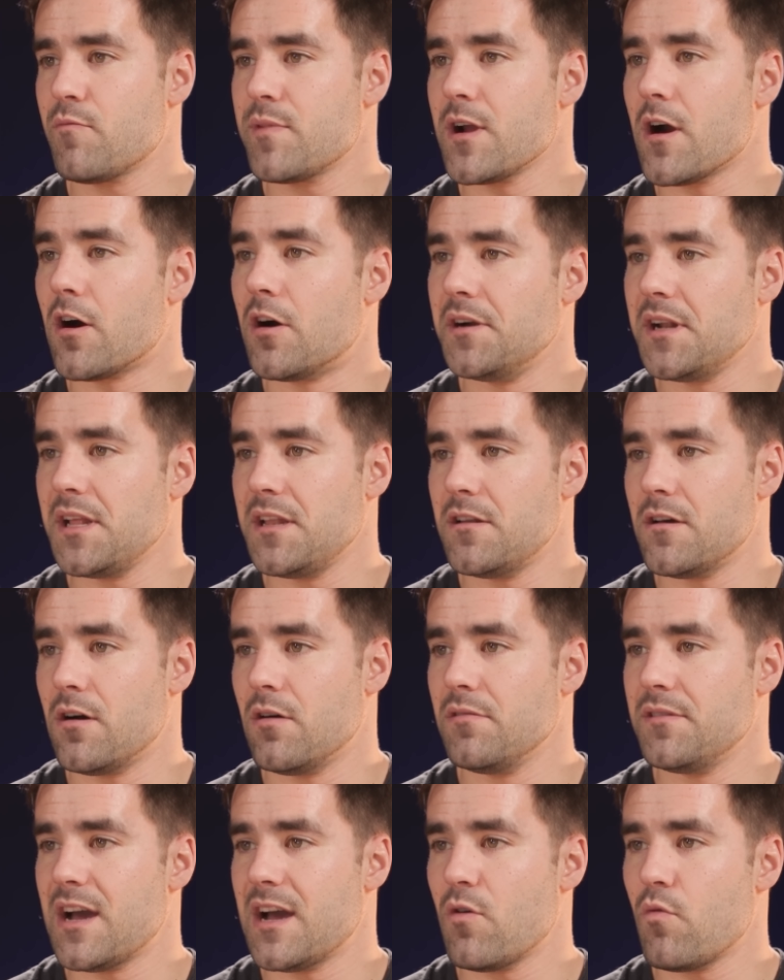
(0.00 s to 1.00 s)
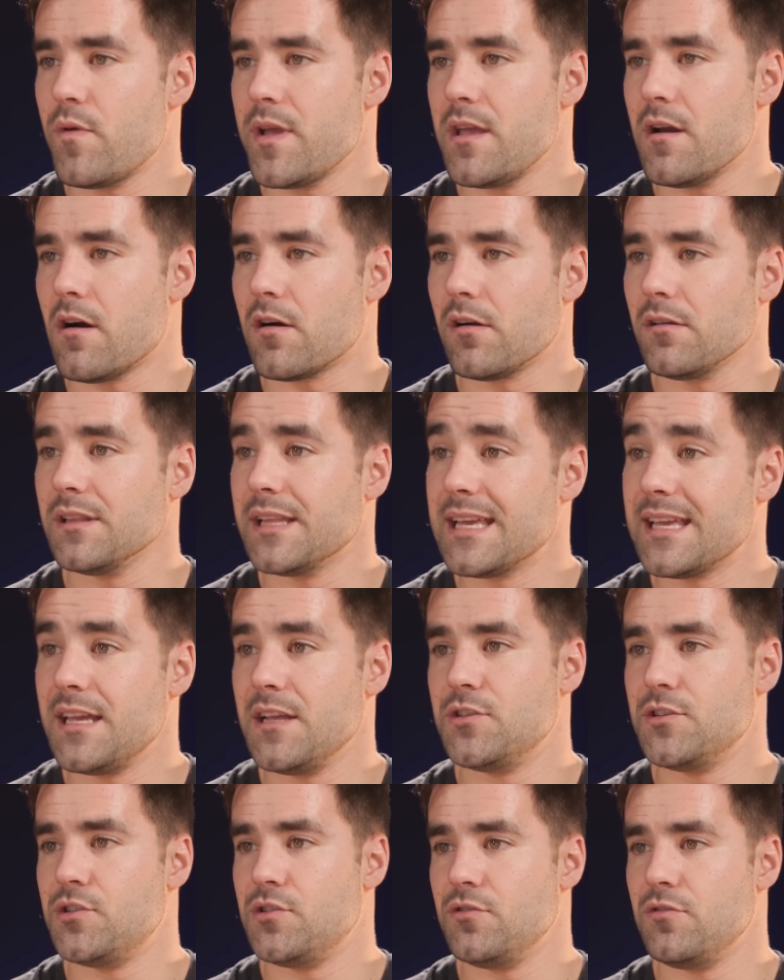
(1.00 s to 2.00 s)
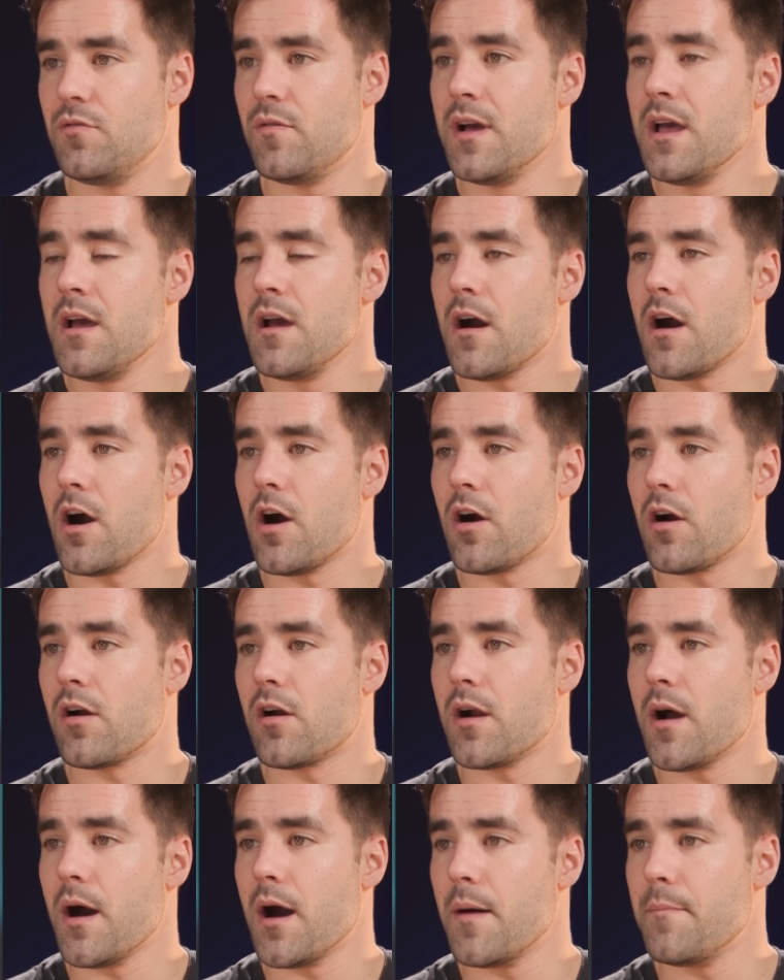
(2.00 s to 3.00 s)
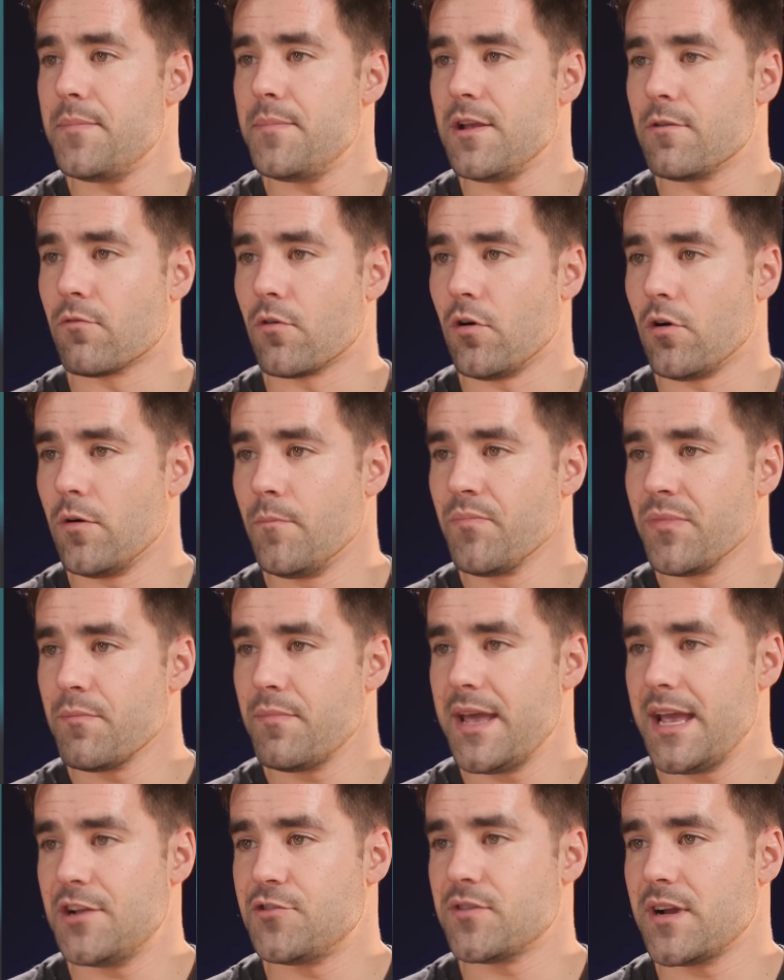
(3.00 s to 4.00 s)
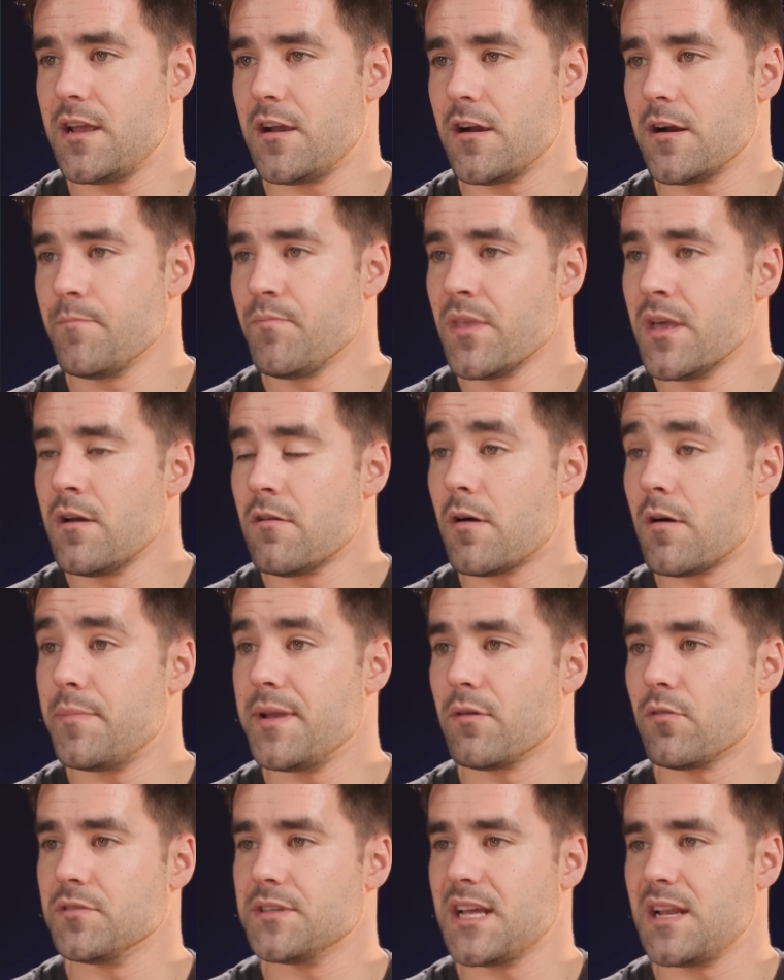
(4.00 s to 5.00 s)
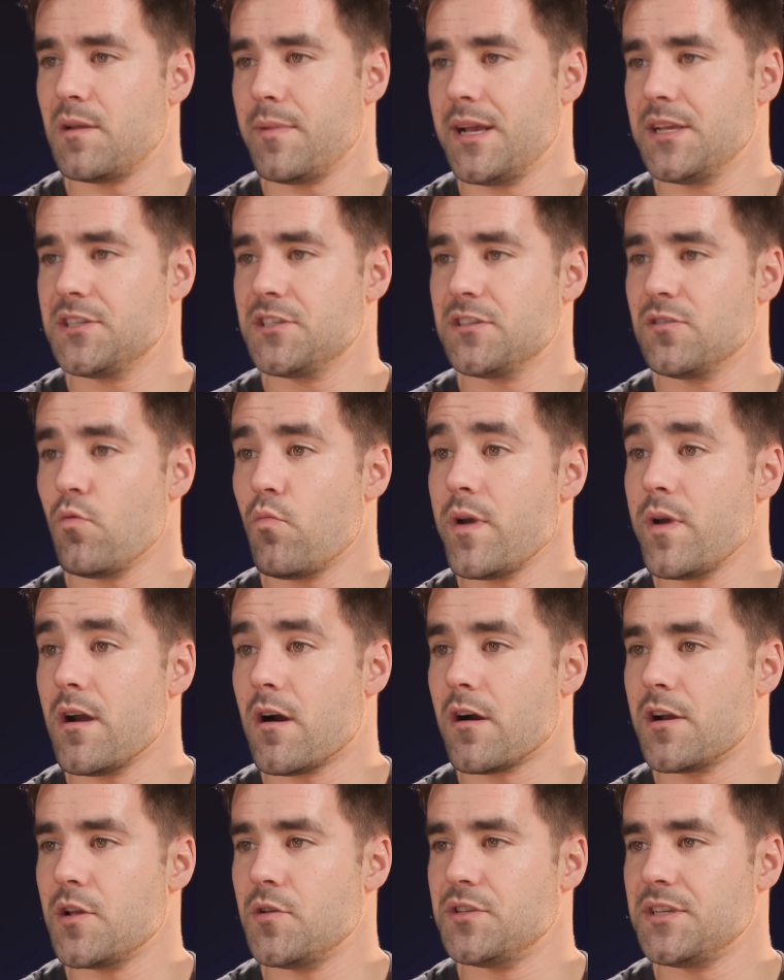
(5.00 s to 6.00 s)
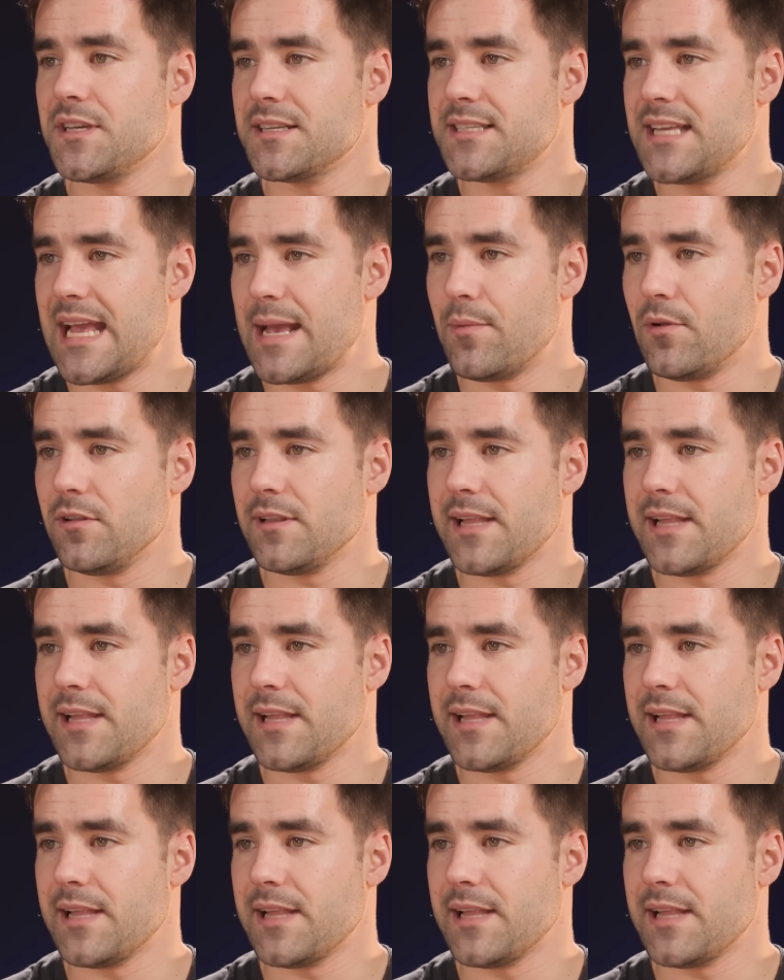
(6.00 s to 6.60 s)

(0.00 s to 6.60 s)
we already know that we are linking to our uh, B-roll page right here, our B-roll database. We are using a table